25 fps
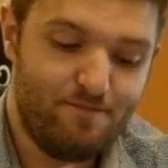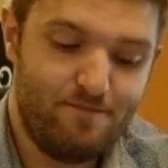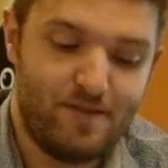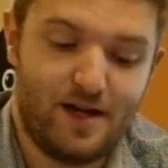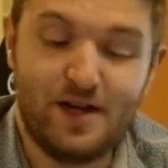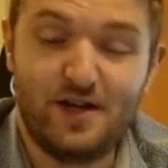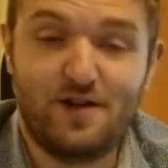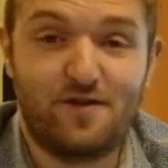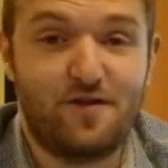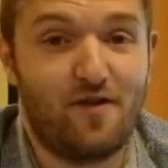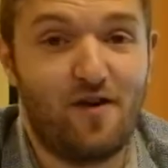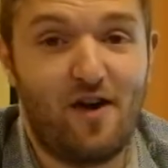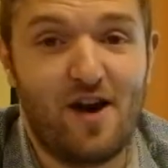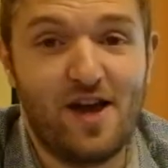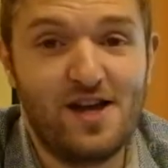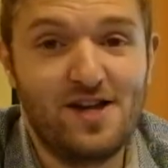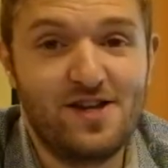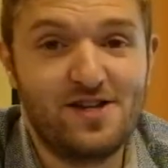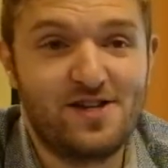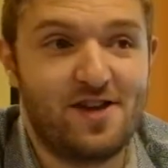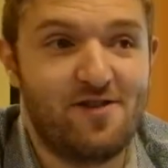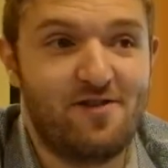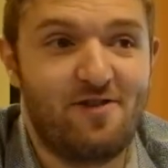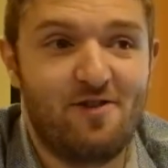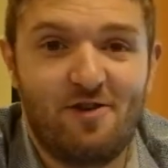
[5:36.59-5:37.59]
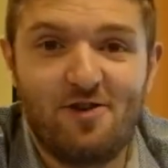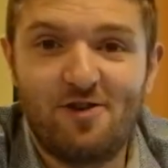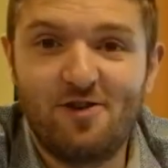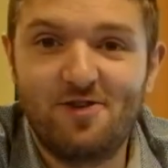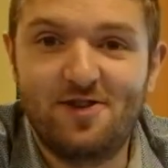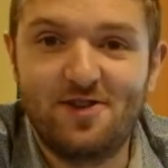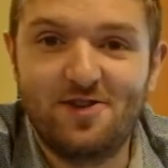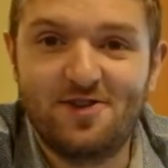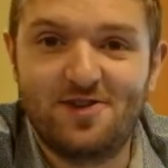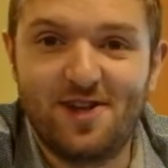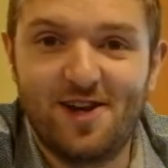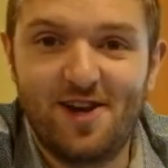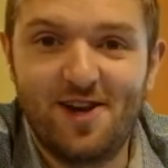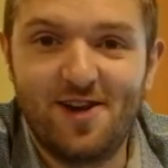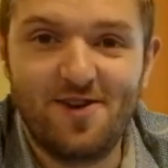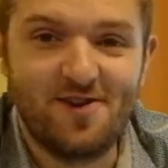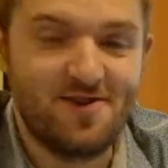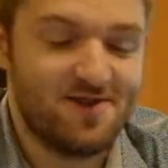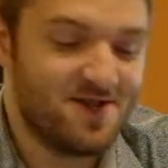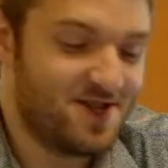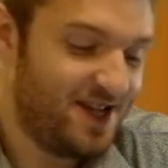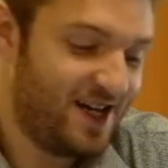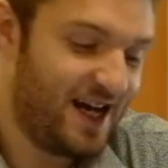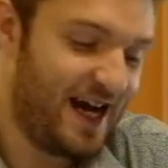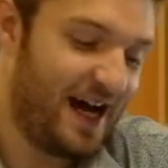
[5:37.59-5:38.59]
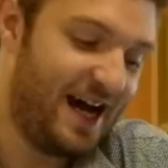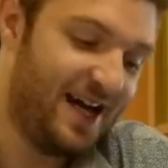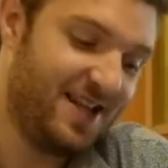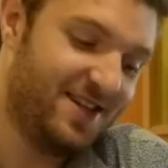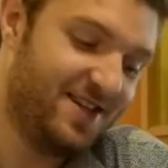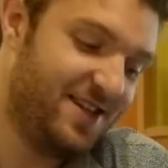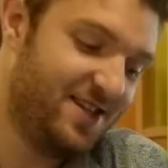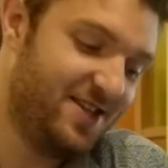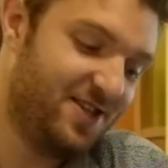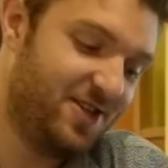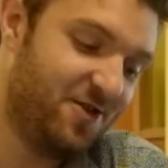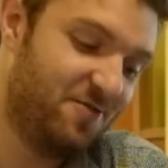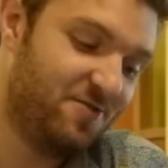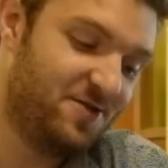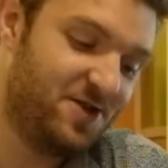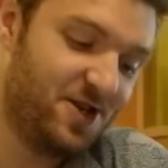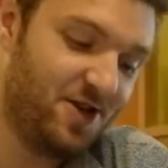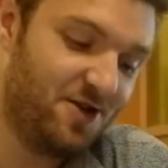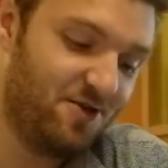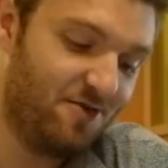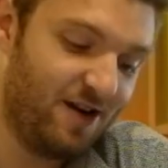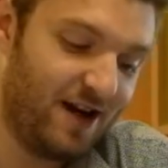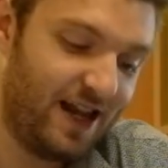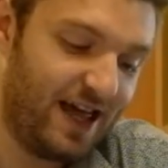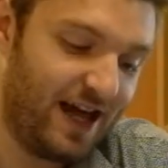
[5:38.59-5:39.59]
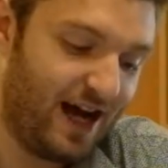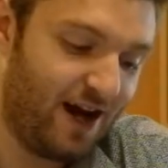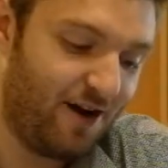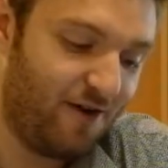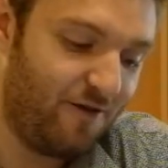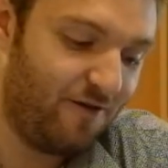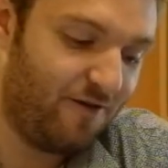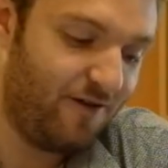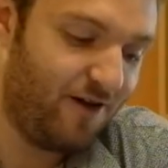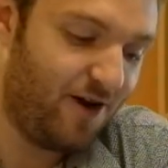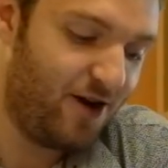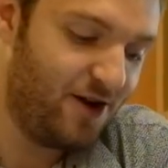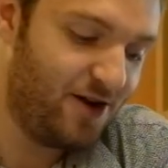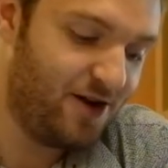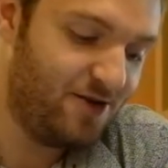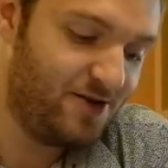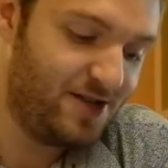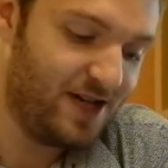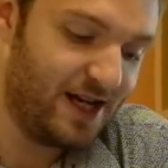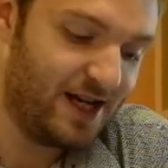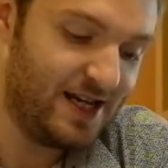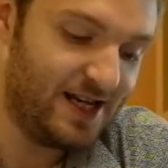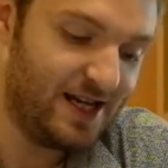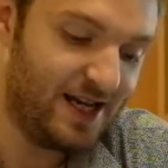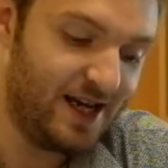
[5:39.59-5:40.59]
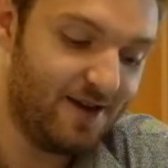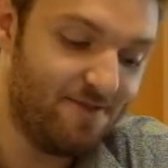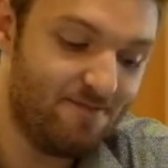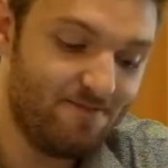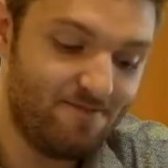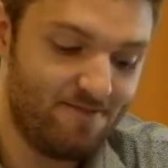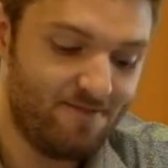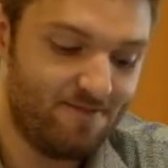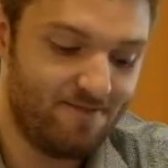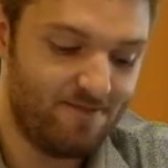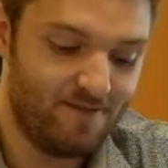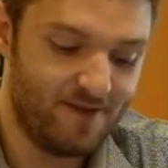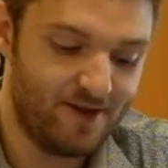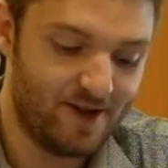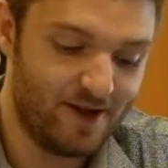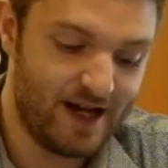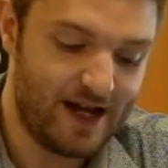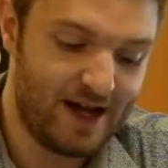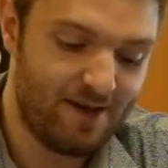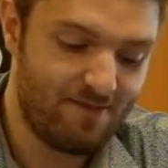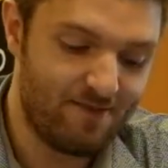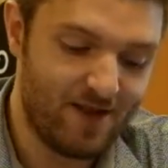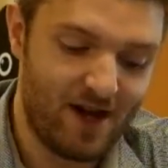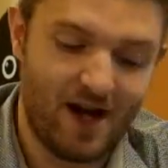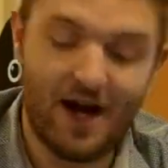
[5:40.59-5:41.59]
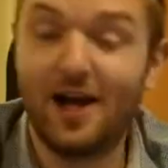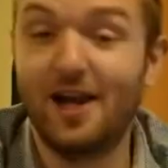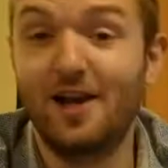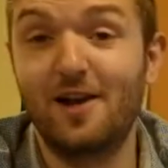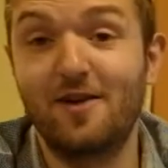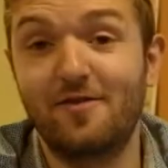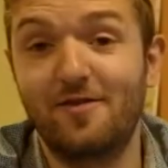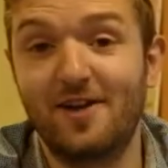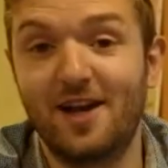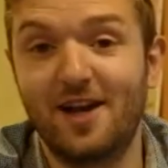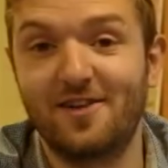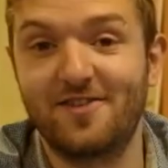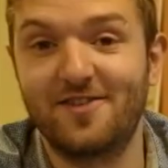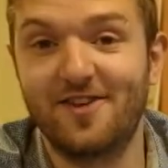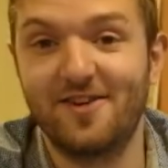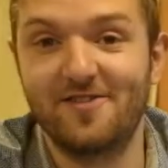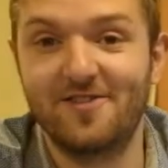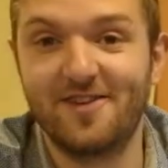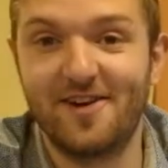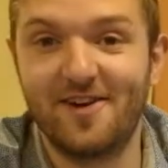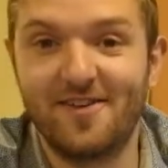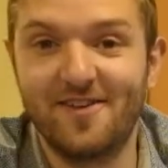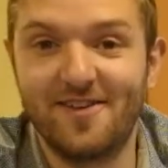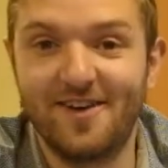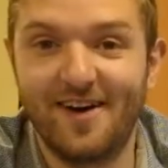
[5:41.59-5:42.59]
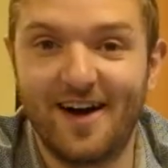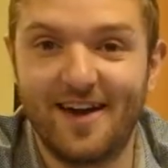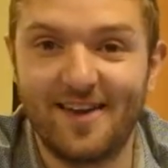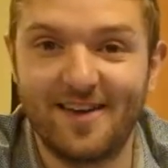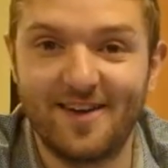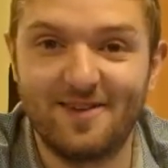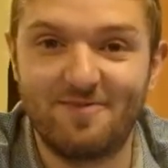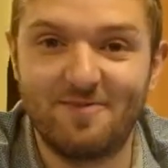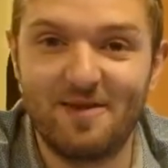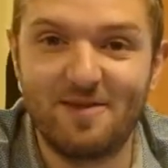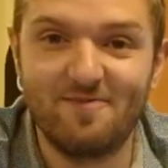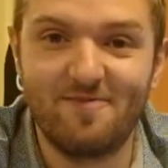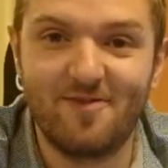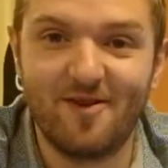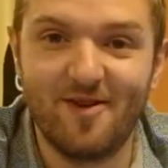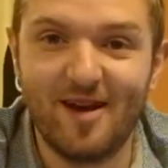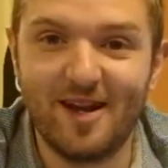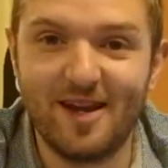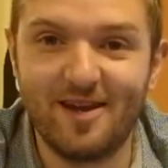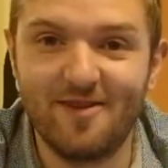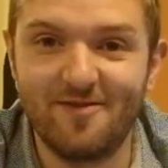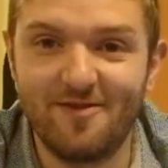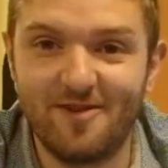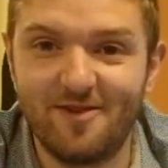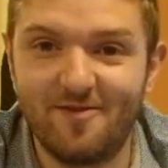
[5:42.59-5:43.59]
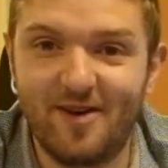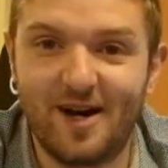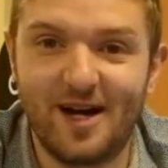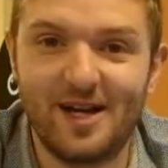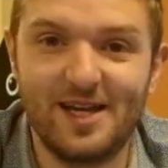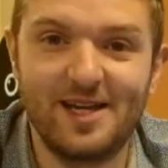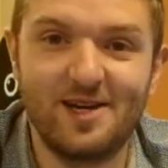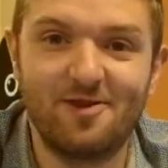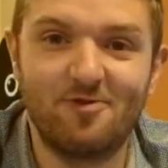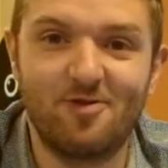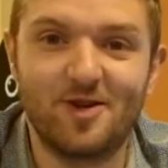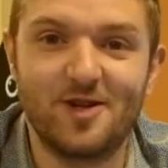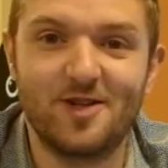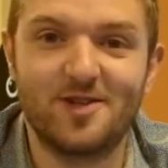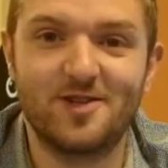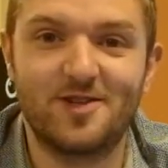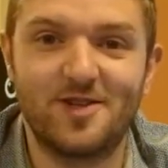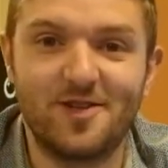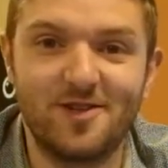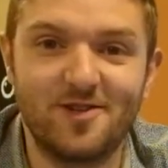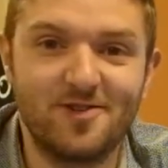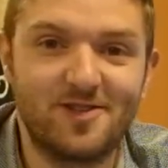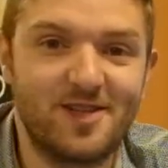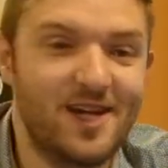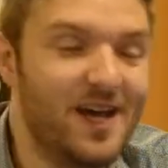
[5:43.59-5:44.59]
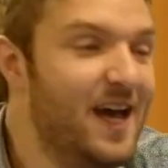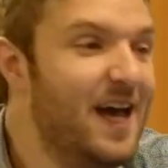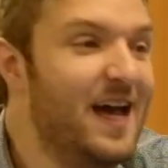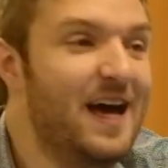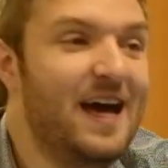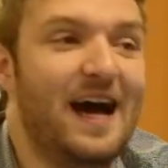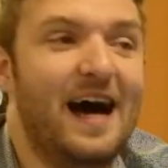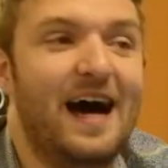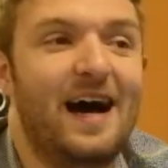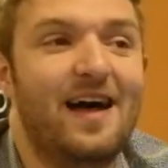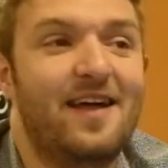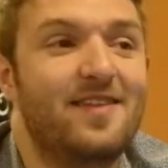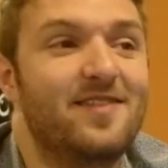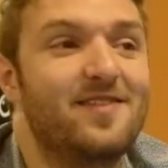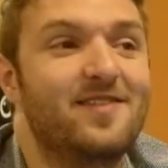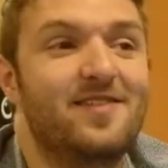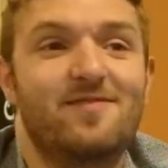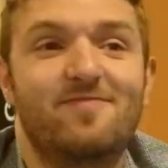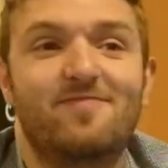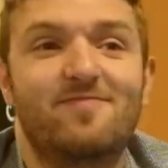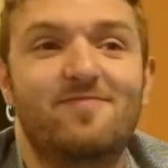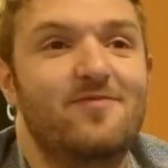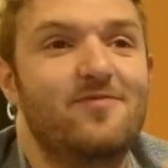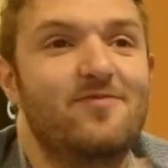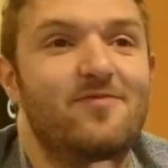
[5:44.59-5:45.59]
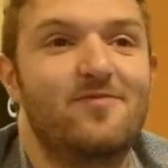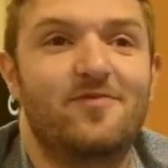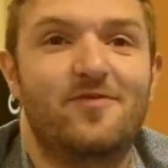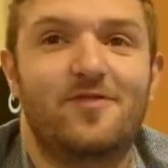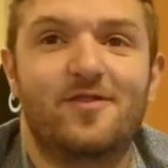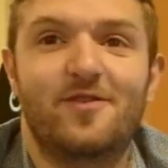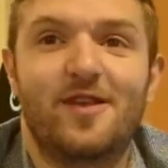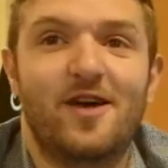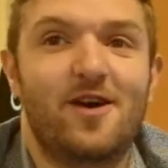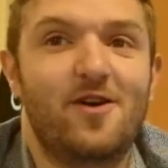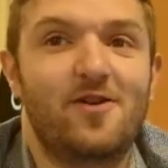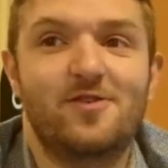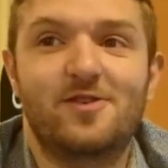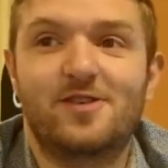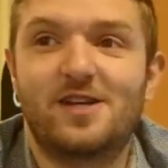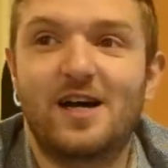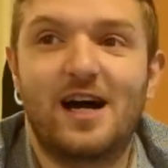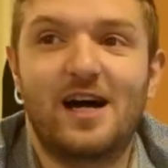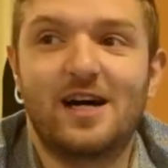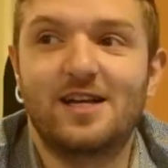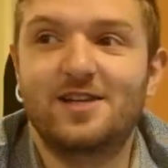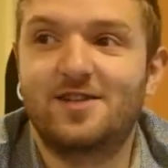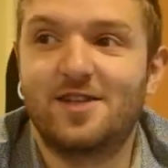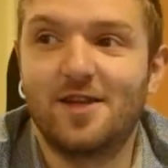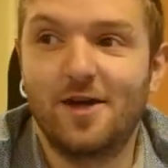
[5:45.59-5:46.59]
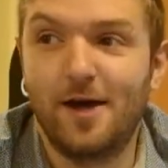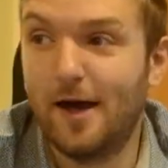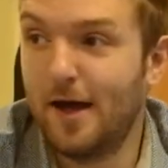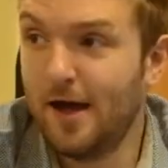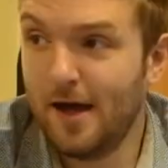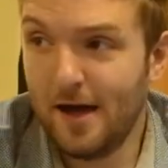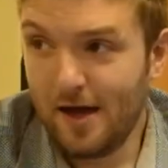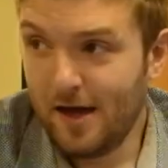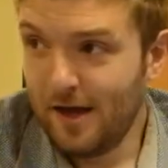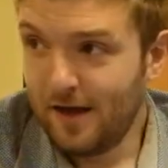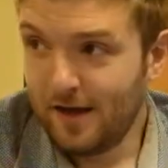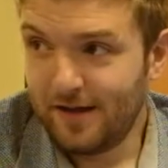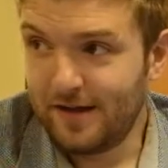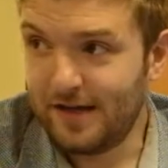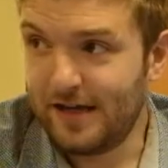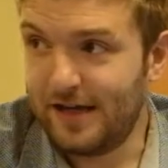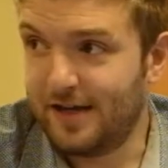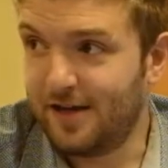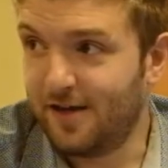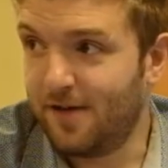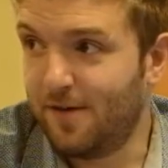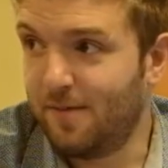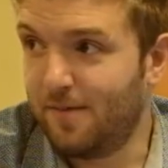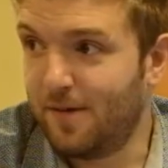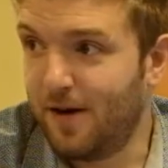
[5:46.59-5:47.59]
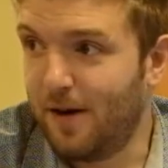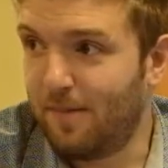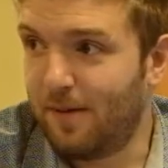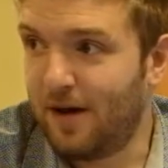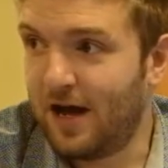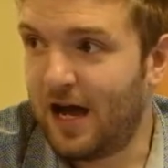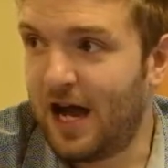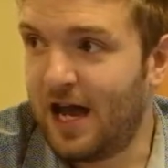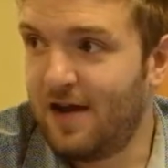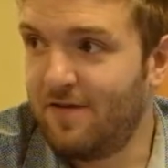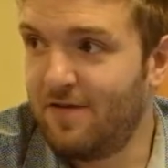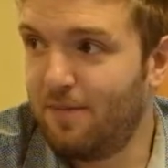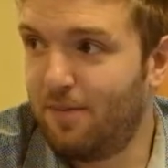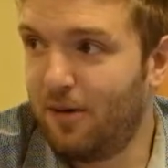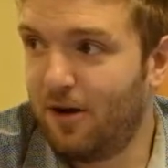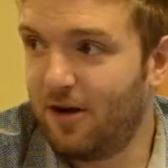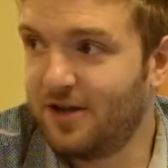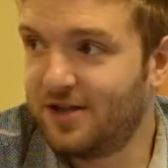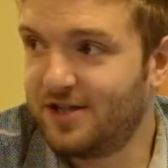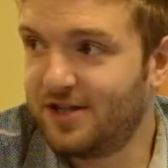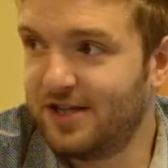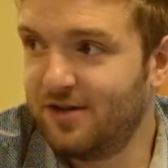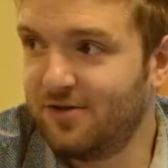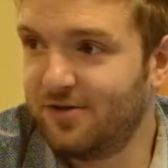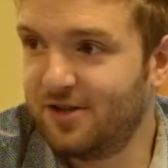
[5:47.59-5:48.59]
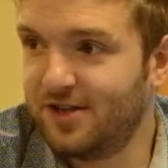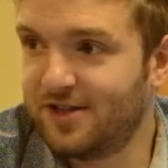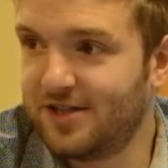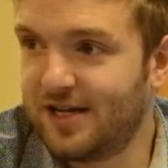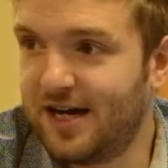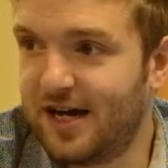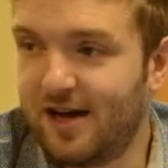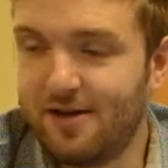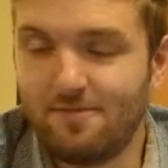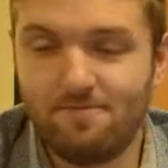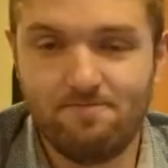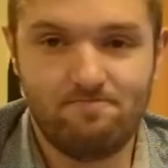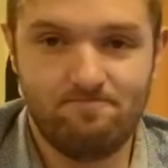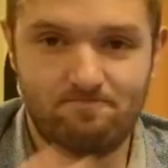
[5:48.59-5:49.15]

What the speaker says: It's free, so you've got nothing to lose, and it's up to you really how far you take it. But yeah, I love Class Dojo. I think it's been brilliant for my year 1 and 2s, and for those guys that need a behaviour policy all the time,